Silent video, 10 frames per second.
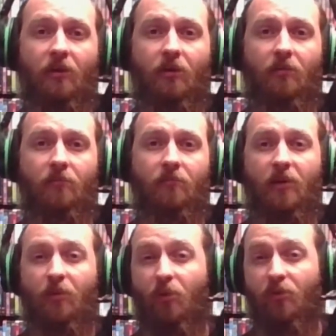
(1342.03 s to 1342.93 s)
It
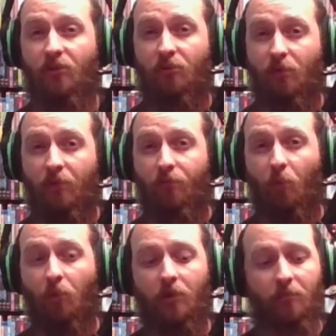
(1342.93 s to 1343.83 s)
was at
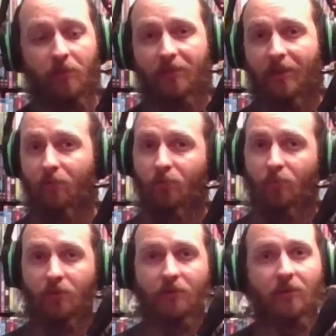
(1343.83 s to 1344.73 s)
340, but that was with the
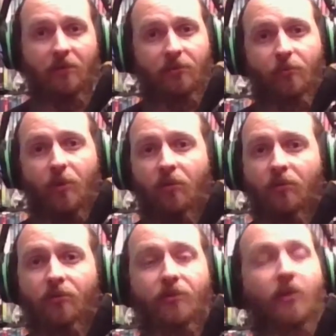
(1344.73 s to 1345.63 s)
10-inch barrel and
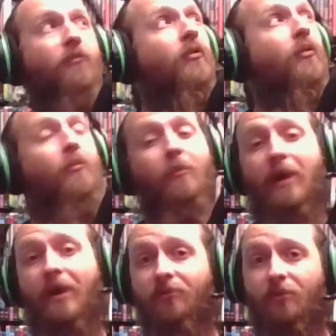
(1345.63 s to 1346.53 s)
stuff, so I'm
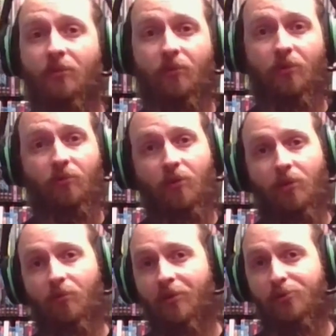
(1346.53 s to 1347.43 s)
imagining with a
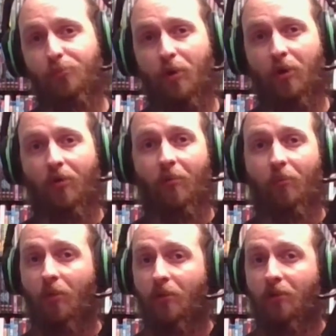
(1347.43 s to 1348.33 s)
21-inch barrel I'm
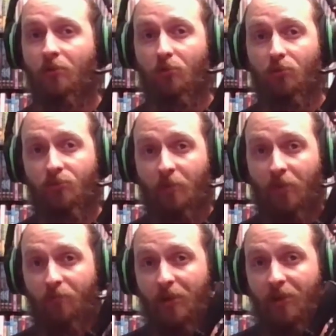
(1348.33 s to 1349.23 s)
probably going to lose some
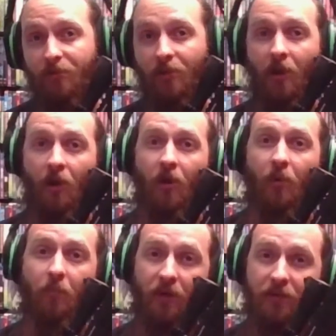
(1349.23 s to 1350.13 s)
FPS.
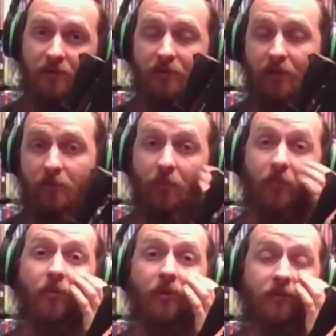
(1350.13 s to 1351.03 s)
But at the same time, I'm
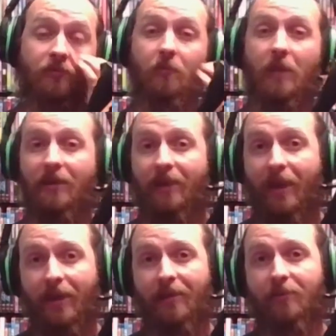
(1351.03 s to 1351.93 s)
going to
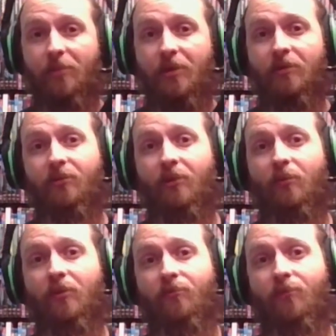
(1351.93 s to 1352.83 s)
maintain, because I went
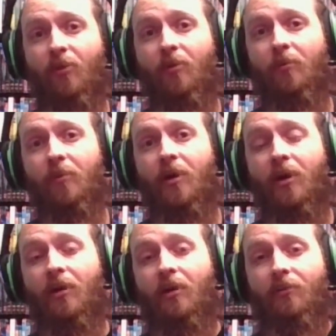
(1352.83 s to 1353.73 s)
from
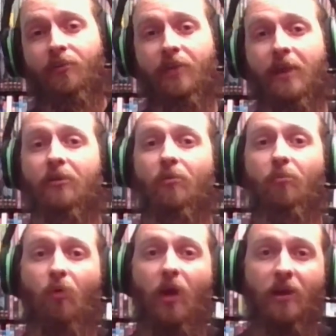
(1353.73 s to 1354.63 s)
the standard
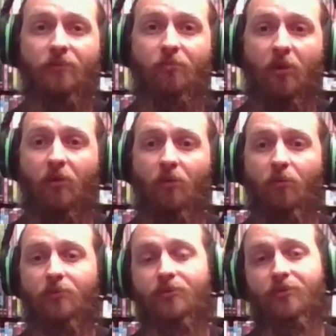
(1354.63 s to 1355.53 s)
brass barrel,
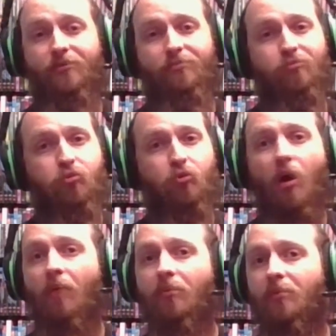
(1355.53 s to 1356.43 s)
which is
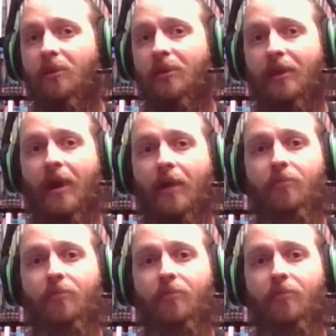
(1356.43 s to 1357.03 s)
probably gapped.